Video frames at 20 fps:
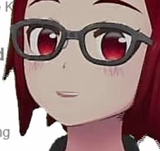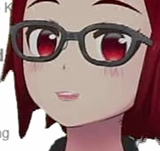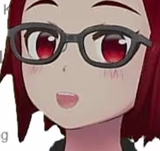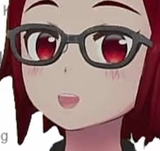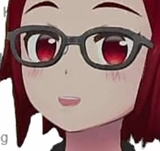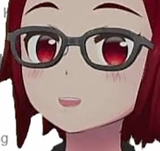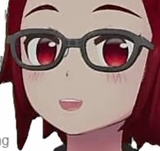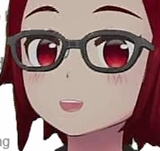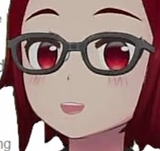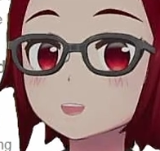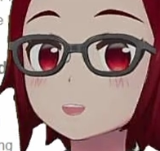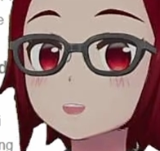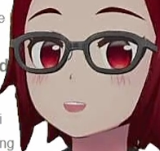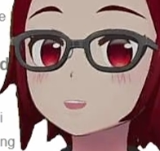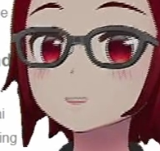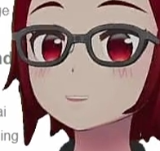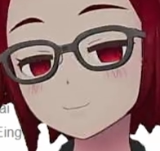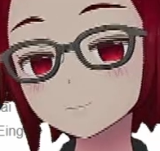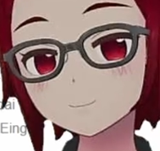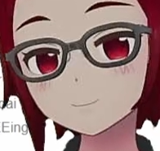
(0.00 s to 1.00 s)
be getting her.
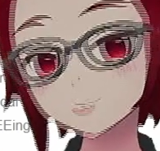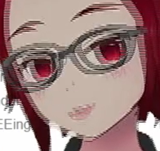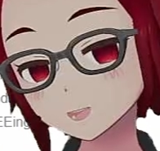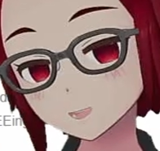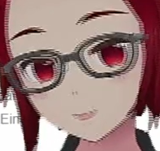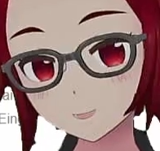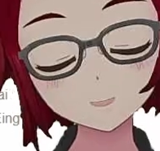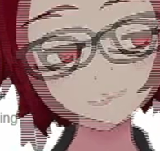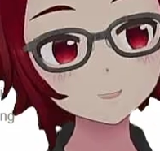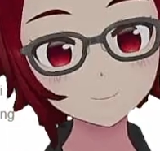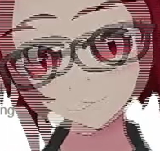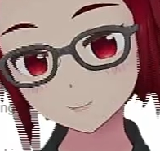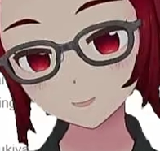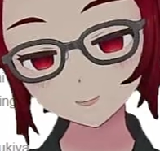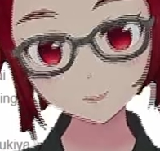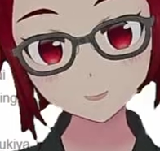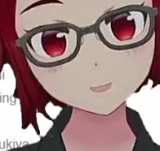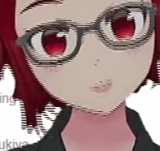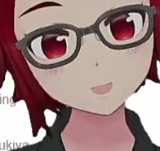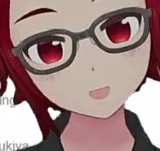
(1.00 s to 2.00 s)
The
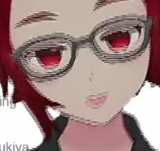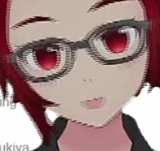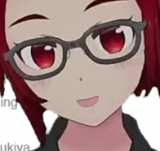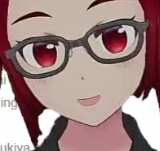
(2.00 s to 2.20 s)
story, I